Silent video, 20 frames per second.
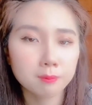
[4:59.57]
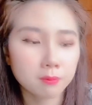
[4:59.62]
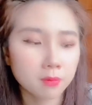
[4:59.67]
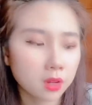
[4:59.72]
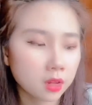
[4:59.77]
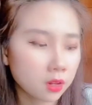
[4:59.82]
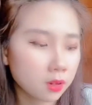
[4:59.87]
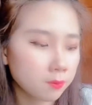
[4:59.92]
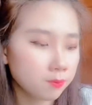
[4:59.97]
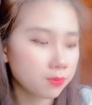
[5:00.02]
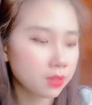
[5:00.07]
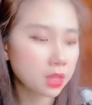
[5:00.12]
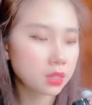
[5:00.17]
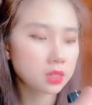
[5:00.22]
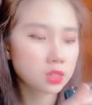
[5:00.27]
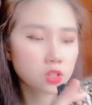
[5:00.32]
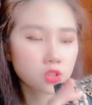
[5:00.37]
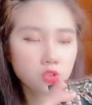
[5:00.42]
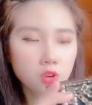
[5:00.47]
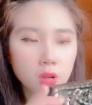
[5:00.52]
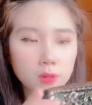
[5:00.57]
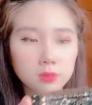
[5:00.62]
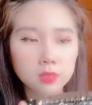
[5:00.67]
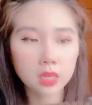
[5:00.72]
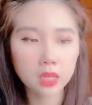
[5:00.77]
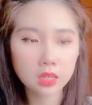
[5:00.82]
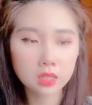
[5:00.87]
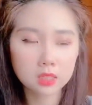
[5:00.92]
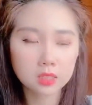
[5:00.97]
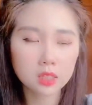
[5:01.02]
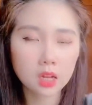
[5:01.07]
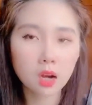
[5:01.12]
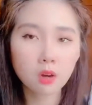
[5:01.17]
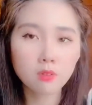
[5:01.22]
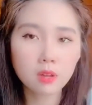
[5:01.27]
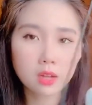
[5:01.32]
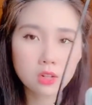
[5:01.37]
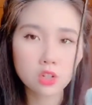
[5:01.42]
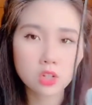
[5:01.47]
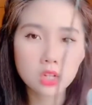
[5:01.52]
um, and the strap
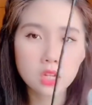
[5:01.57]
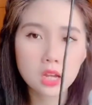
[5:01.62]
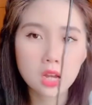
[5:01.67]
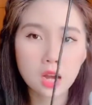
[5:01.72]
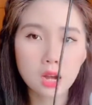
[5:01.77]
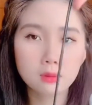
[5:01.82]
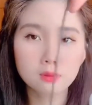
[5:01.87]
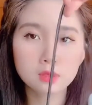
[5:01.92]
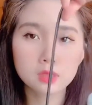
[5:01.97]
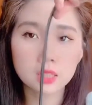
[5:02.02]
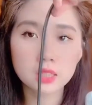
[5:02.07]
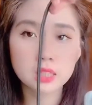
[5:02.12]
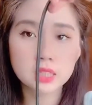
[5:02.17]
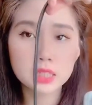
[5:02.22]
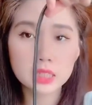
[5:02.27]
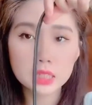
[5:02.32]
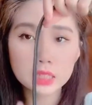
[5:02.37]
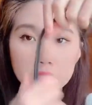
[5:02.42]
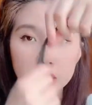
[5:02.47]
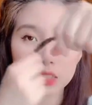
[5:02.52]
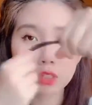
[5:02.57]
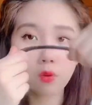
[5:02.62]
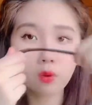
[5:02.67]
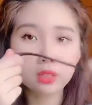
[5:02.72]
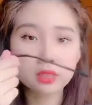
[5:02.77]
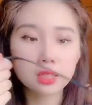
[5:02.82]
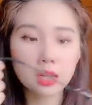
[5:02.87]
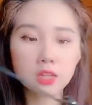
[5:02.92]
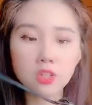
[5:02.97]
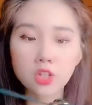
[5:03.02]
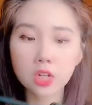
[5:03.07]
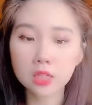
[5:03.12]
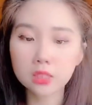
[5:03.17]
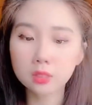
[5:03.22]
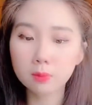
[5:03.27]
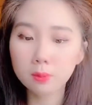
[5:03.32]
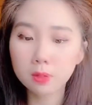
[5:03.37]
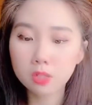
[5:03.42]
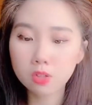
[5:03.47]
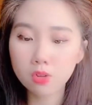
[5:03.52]
itself actually comes in this so it's
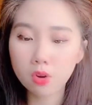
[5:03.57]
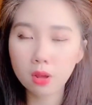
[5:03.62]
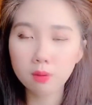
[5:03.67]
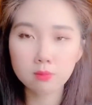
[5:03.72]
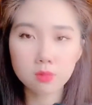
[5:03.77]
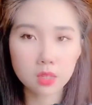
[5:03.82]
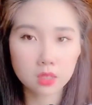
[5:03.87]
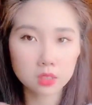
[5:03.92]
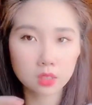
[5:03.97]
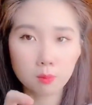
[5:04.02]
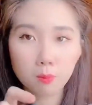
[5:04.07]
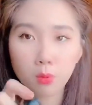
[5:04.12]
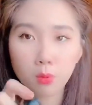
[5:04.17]
adjustable strap that's a